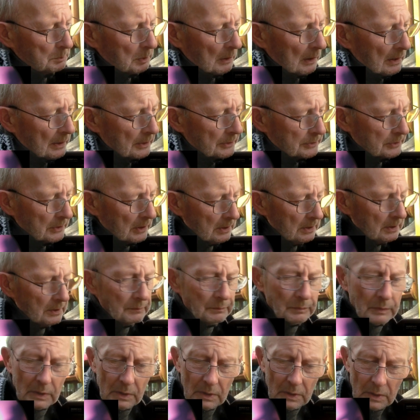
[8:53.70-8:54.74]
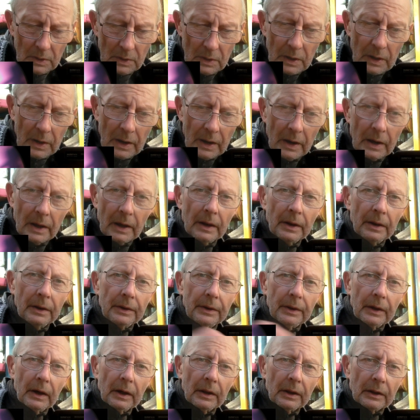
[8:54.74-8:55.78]
pellet's in
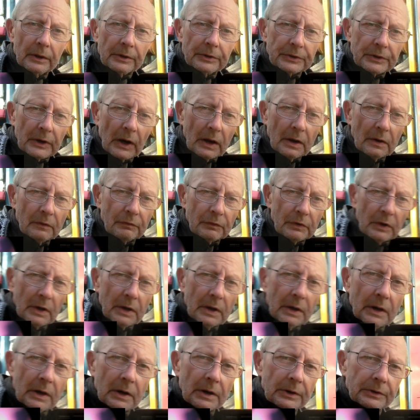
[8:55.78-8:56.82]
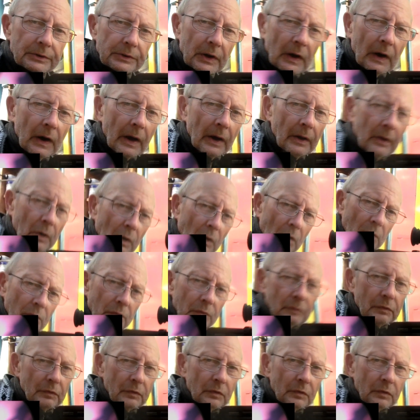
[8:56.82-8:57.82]
and the safety is going off.